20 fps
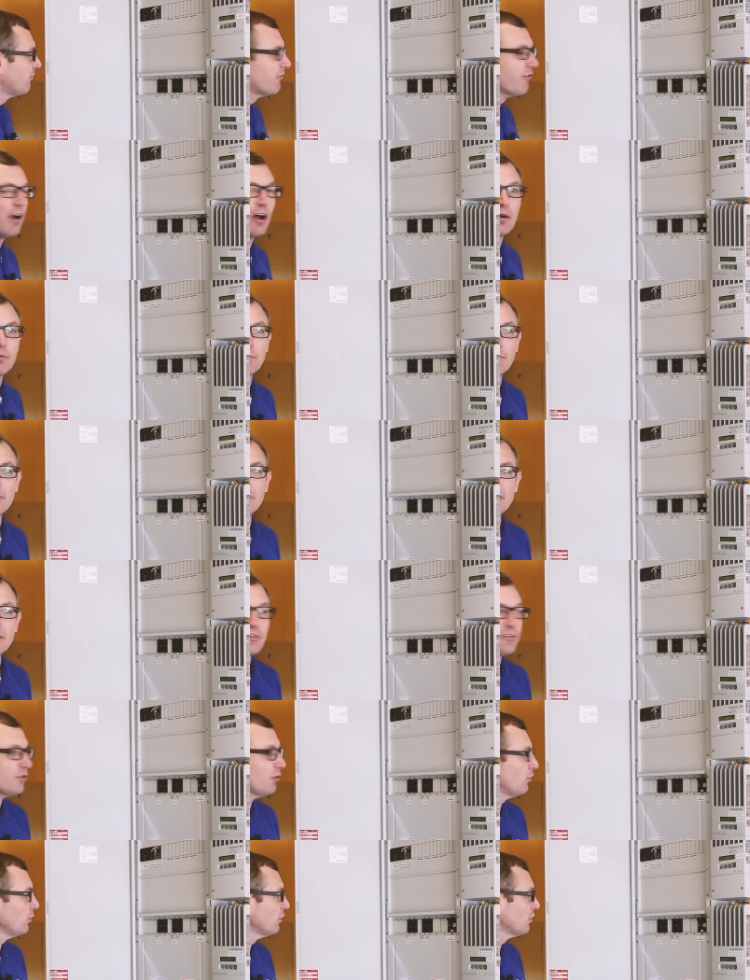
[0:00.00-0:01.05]
from the
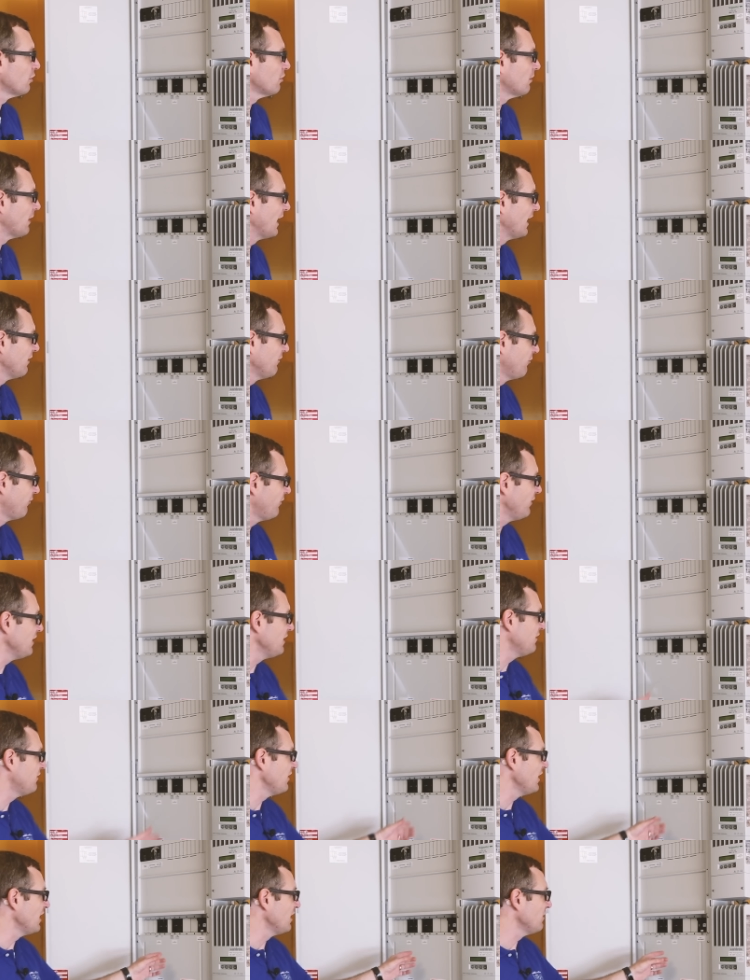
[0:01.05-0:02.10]
solar array
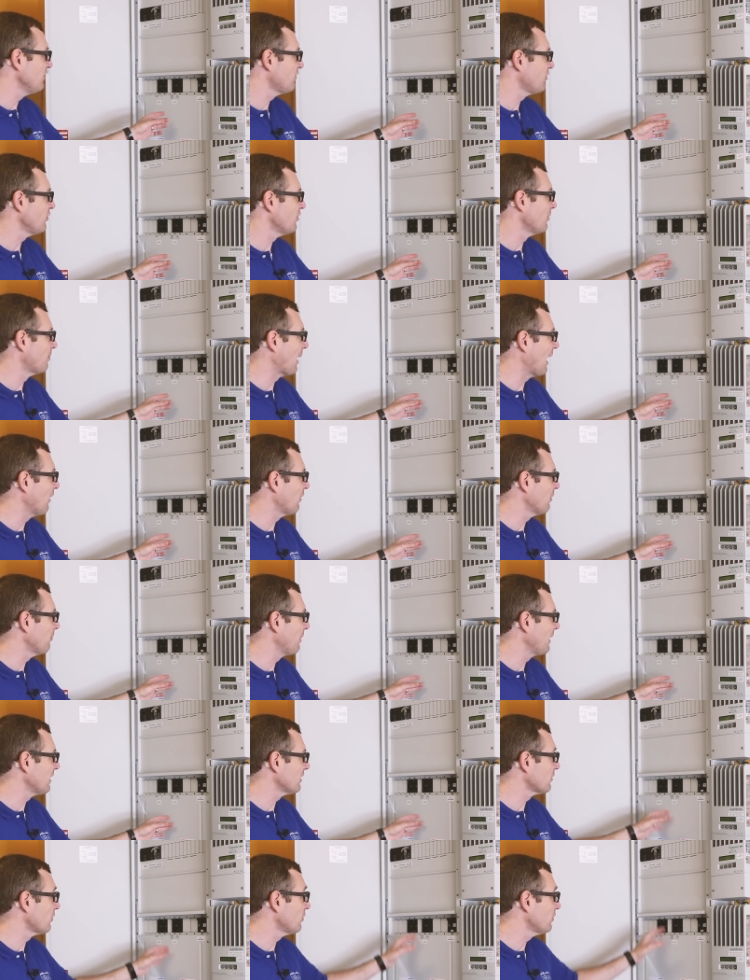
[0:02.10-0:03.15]
feeds into the power
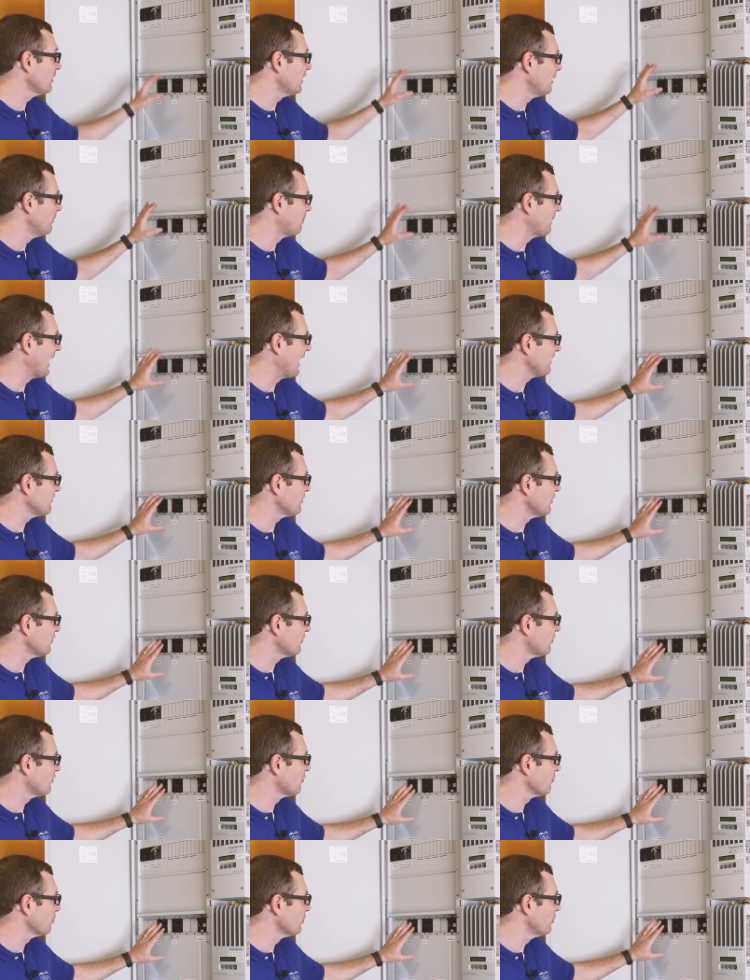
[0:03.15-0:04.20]
panel, it
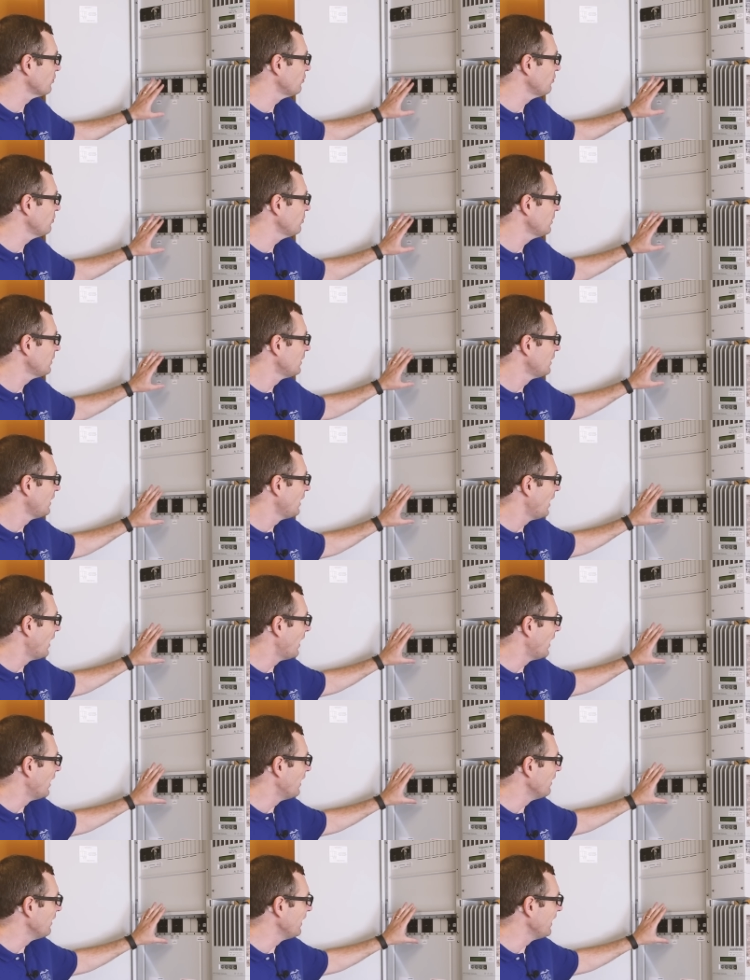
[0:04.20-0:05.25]
passes through
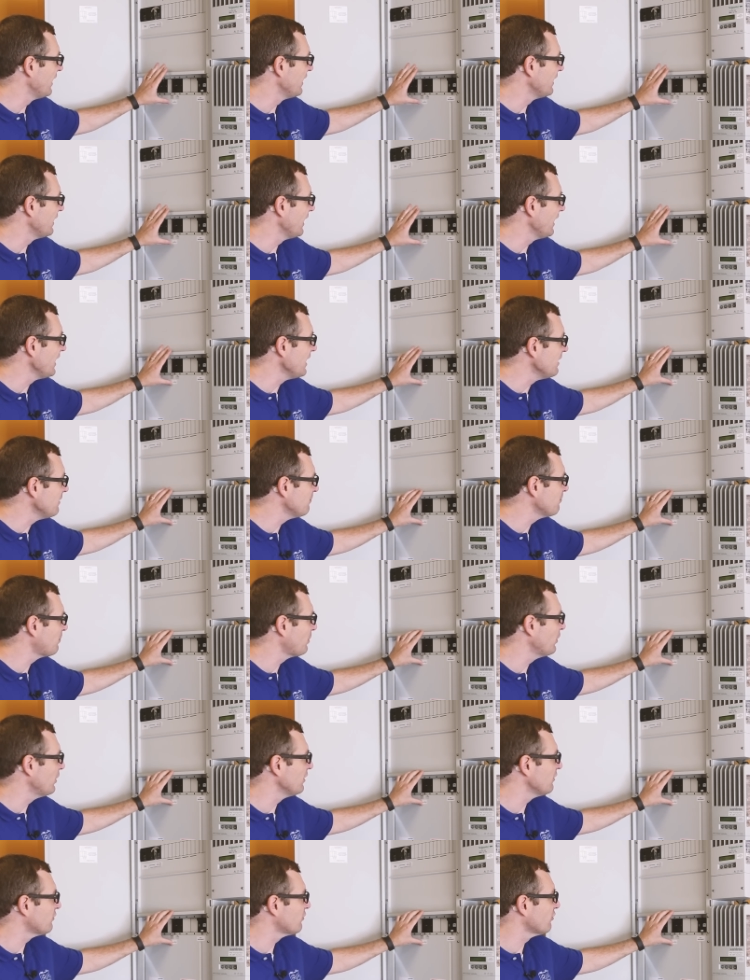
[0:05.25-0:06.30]
uh, an
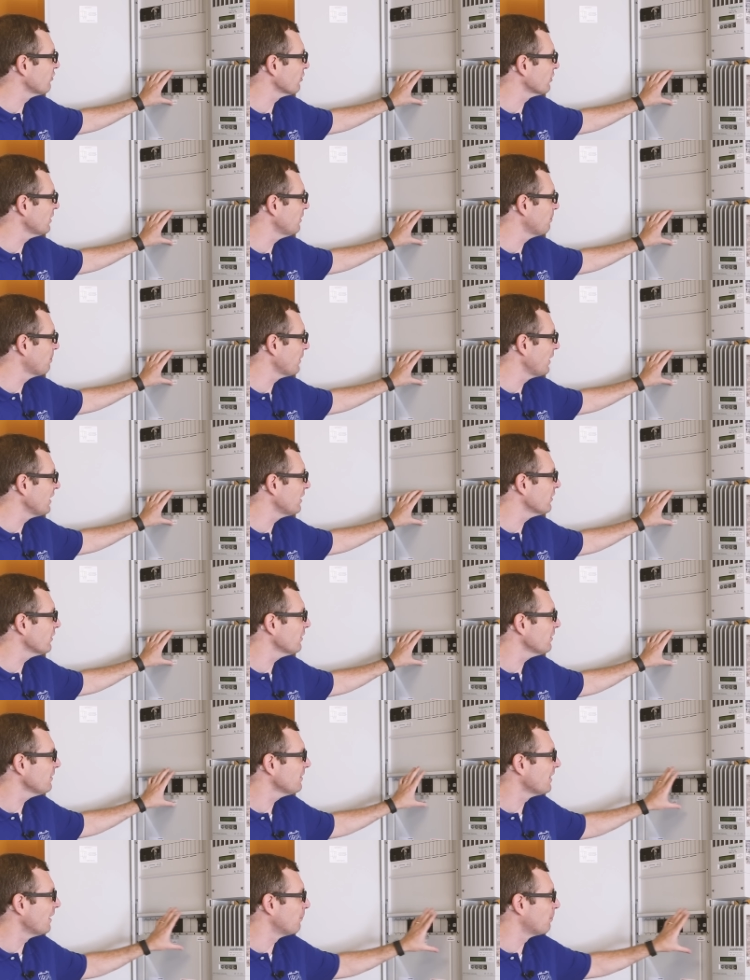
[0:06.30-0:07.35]
input circuit
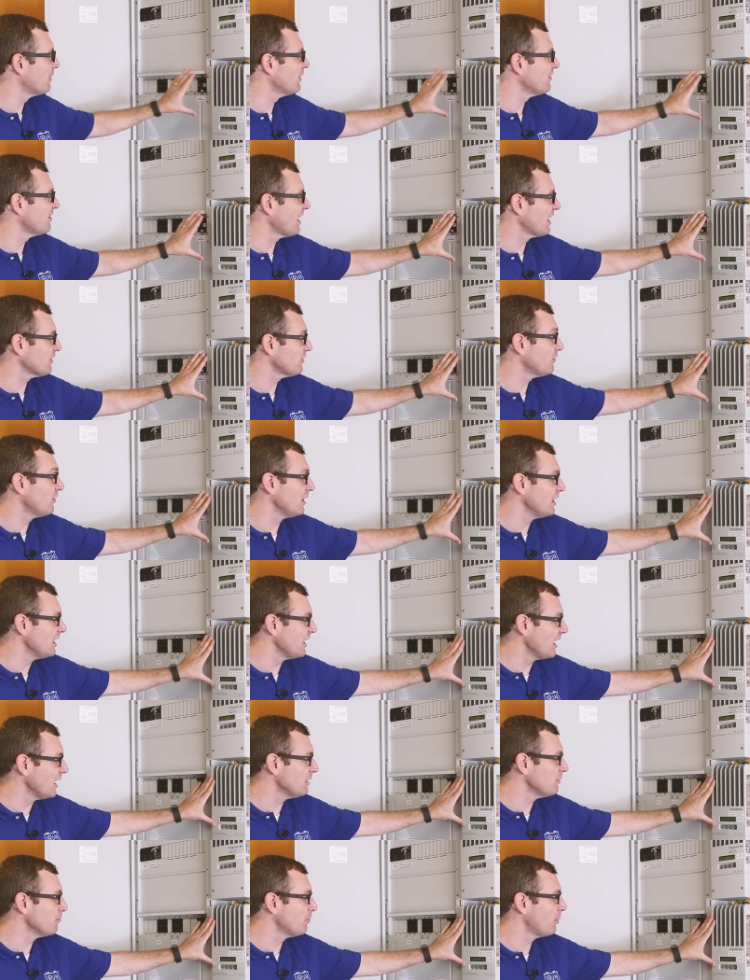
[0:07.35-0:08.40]
breaker that protects the
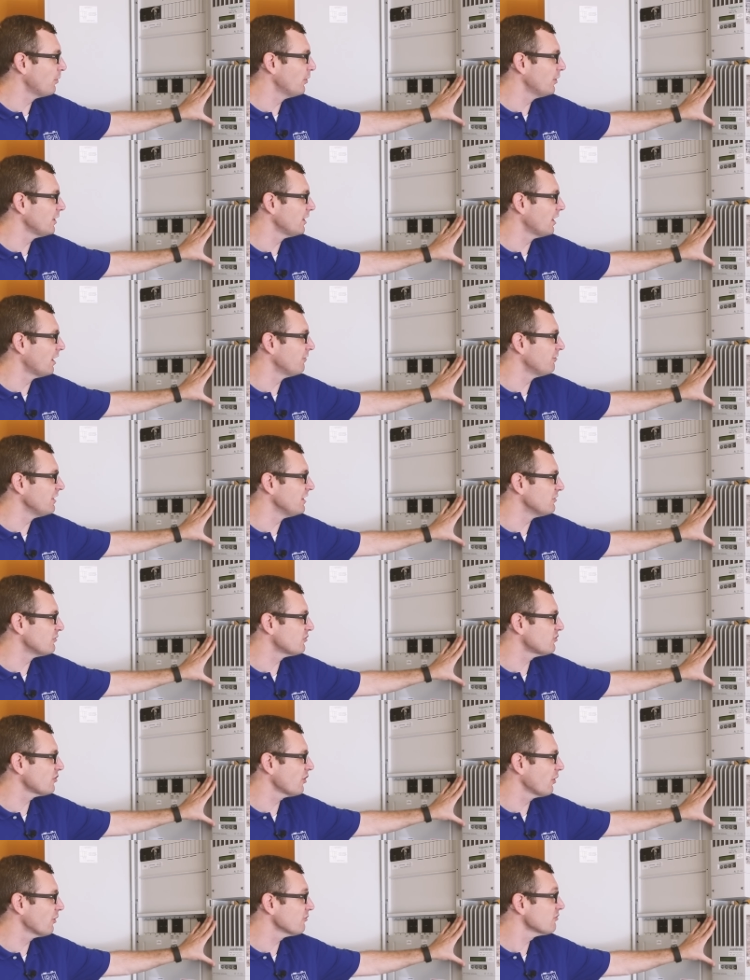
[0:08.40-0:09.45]
input of each
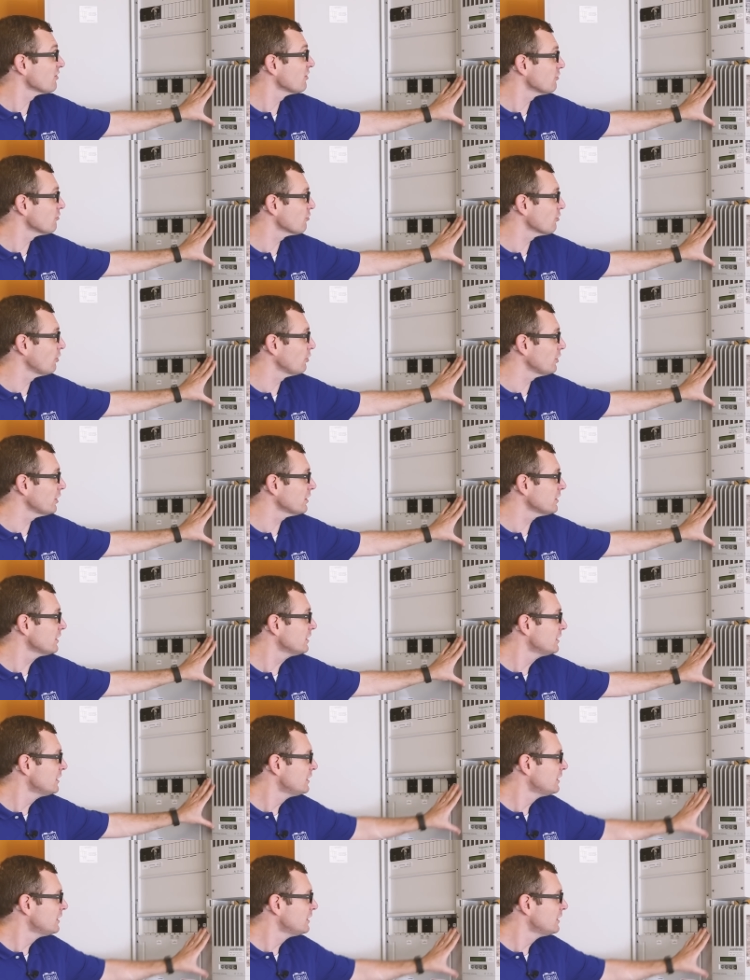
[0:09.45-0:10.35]
charge controller.